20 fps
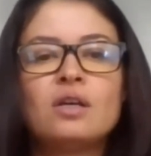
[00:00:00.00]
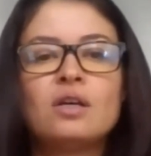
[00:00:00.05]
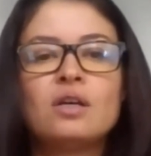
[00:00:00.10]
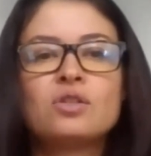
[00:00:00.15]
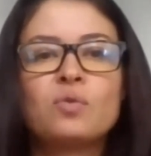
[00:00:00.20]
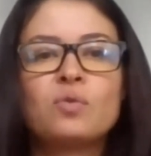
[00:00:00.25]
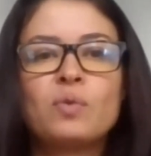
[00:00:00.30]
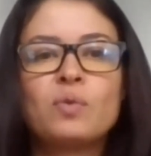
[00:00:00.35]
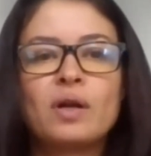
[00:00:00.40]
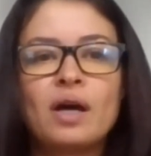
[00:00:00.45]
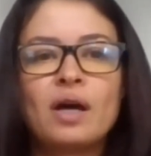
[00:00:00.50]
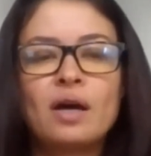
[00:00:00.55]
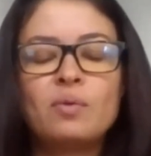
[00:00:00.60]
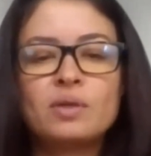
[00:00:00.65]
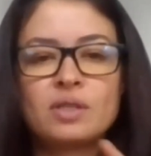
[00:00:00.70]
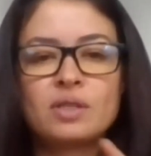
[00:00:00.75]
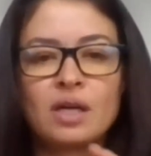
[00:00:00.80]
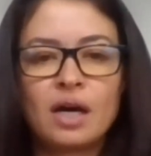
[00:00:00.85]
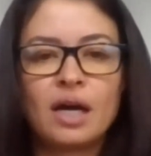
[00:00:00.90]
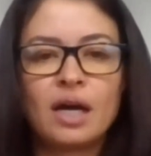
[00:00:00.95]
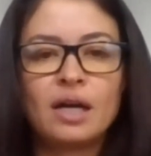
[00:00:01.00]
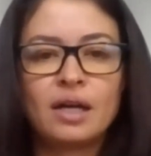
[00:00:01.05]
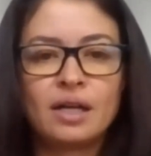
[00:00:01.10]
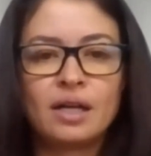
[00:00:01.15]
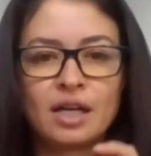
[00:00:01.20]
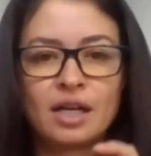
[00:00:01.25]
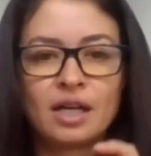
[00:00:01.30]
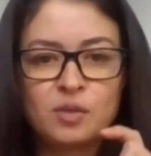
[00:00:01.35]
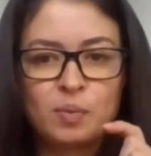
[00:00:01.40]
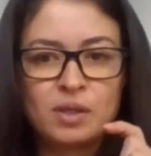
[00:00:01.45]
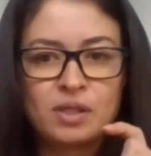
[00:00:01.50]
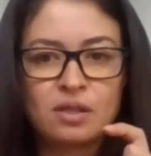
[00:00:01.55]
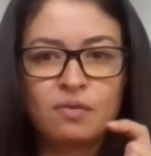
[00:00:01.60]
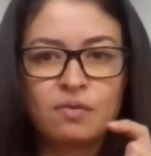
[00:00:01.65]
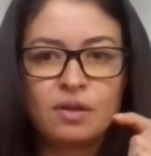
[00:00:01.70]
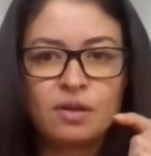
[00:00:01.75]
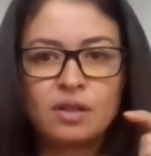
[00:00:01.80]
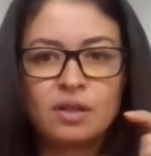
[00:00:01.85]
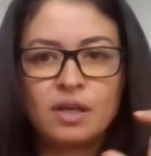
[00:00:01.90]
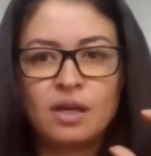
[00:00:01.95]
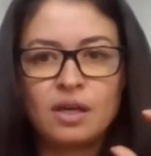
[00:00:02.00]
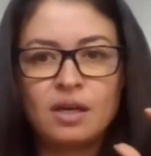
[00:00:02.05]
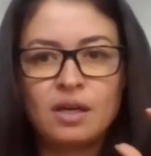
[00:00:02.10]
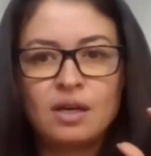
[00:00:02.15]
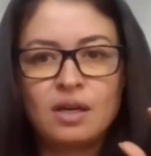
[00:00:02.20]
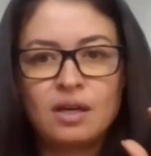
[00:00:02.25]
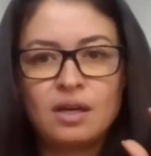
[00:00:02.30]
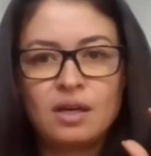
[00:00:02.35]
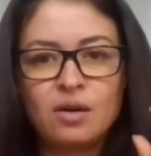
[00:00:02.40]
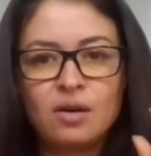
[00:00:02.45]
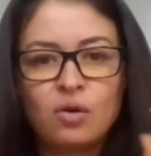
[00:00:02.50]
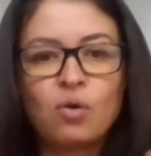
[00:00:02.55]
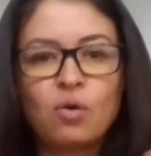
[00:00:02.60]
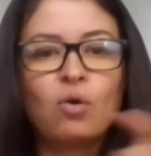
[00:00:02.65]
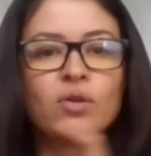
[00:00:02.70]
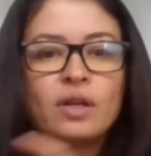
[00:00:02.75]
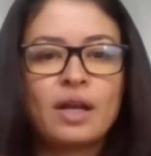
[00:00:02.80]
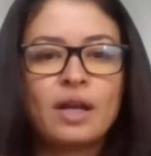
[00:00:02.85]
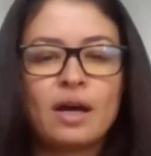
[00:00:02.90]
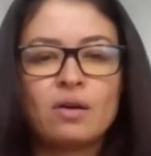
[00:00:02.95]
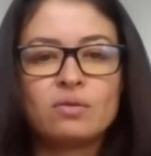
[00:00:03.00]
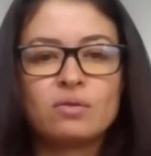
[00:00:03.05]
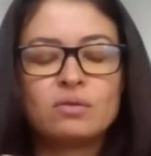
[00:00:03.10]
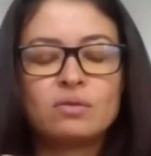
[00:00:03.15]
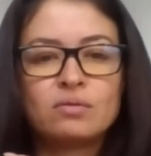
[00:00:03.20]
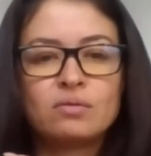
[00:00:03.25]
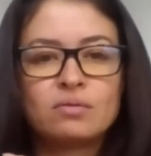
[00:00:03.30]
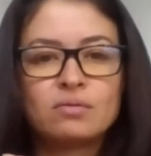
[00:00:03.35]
So when I was hiring, I specifically called it out.